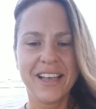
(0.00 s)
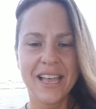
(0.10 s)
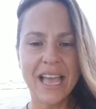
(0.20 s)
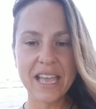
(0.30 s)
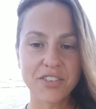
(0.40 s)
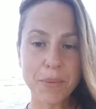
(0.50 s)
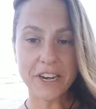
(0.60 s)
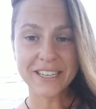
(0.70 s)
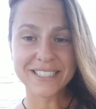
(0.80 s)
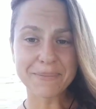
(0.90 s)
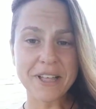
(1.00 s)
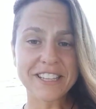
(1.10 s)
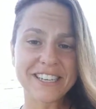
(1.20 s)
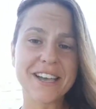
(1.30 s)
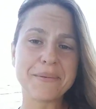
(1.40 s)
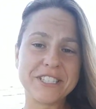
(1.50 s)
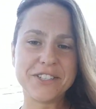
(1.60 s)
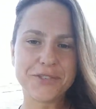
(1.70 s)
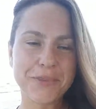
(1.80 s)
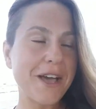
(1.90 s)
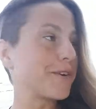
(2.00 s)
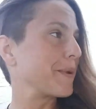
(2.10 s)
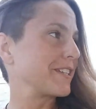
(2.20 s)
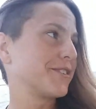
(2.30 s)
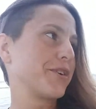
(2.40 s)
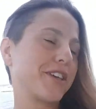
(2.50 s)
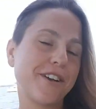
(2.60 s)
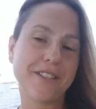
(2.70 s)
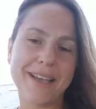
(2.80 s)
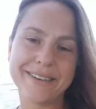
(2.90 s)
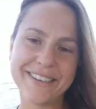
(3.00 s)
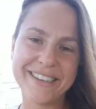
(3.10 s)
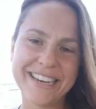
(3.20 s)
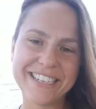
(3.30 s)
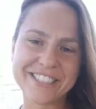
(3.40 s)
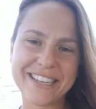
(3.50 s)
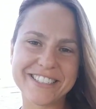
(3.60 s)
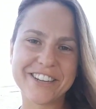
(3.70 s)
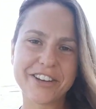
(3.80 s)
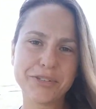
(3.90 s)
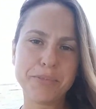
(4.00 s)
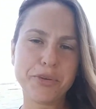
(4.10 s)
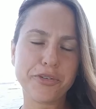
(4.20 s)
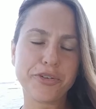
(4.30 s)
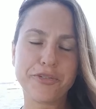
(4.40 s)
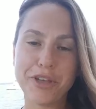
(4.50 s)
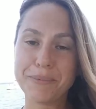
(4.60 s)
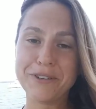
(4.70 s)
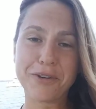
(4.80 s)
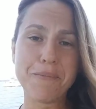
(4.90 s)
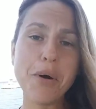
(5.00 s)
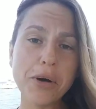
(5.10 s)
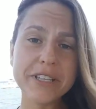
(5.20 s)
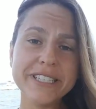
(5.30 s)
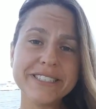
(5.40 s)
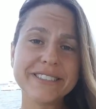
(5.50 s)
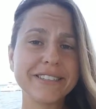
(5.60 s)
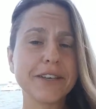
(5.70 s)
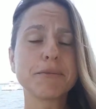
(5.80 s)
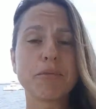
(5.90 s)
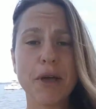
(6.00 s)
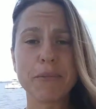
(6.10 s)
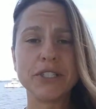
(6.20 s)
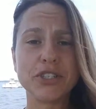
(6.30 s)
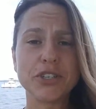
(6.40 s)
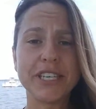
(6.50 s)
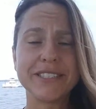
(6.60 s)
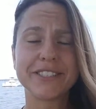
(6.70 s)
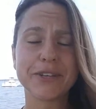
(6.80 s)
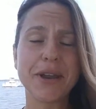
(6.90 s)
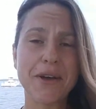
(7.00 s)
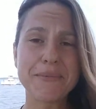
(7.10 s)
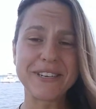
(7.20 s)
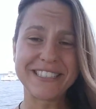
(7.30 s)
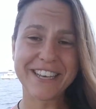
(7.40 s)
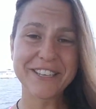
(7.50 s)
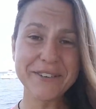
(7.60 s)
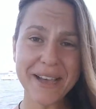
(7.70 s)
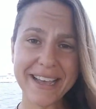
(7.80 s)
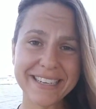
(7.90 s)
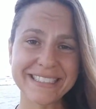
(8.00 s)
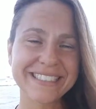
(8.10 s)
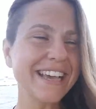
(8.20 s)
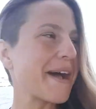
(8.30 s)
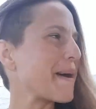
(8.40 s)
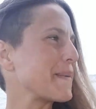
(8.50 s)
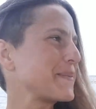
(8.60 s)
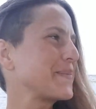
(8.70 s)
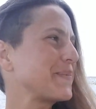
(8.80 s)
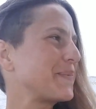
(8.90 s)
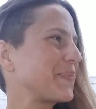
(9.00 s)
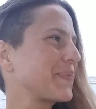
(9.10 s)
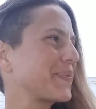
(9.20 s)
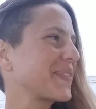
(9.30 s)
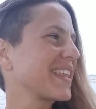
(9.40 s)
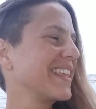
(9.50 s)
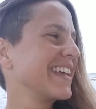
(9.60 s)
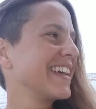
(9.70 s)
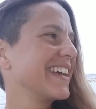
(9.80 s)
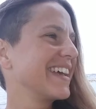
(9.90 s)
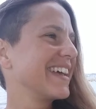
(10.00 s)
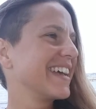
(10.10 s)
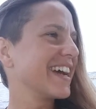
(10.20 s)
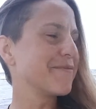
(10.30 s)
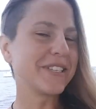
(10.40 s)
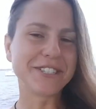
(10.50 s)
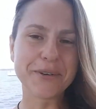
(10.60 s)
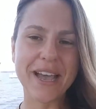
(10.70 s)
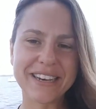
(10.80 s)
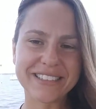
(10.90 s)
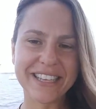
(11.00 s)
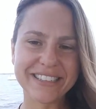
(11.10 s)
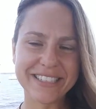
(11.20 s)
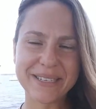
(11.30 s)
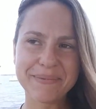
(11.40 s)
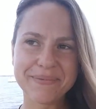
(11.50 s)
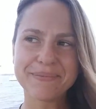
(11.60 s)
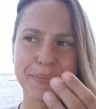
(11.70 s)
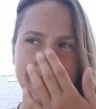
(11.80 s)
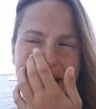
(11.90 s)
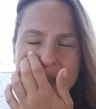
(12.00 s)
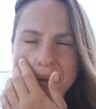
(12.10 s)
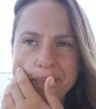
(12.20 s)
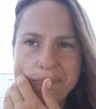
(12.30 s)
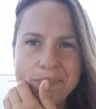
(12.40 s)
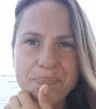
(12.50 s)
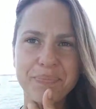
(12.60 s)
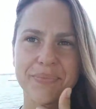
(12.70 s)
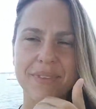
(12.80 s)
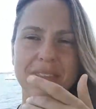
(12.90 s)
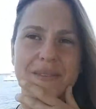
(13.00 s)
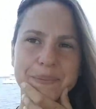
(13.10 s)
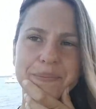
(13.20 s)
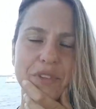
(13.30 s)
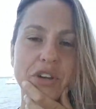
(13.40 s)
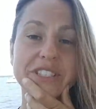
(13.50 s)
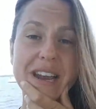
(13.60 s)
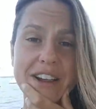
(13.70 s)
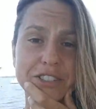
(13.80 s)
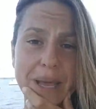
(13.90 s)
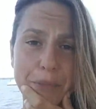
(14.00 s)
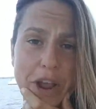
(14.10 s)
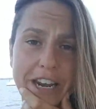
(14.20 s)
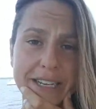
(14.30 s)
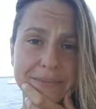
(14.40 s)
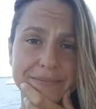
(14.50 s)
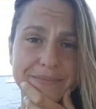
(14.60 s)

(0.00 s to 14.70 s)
Hey everybody, it's Melanie coming to you from the Outer Banks, North Carolina, and I just had to talk to a beautiful family from Poland and tell them about my journey. So now I'm going to tell you guys. Um, I've been so guided lately, but um, Chris and I are separating.